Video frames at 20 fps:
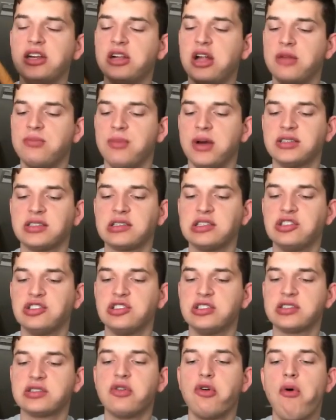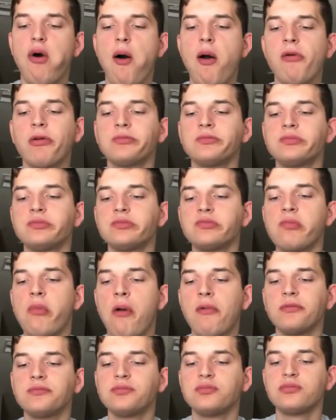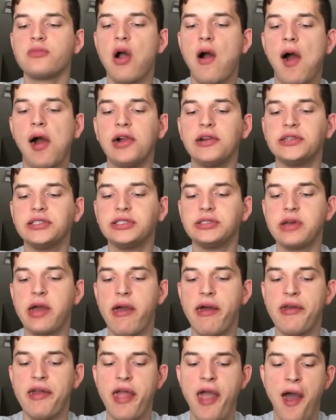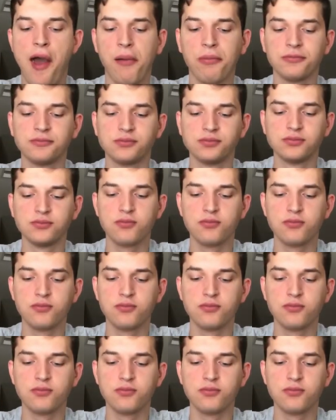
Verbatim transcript: Elon Musk is just cool. And yeah,